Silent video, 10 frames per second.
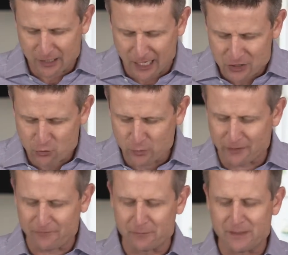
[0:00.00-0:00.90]
God's
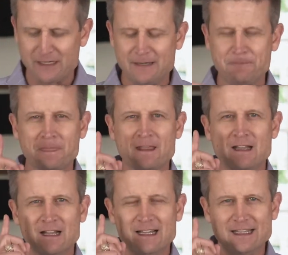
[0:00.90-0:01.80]
will for me uh,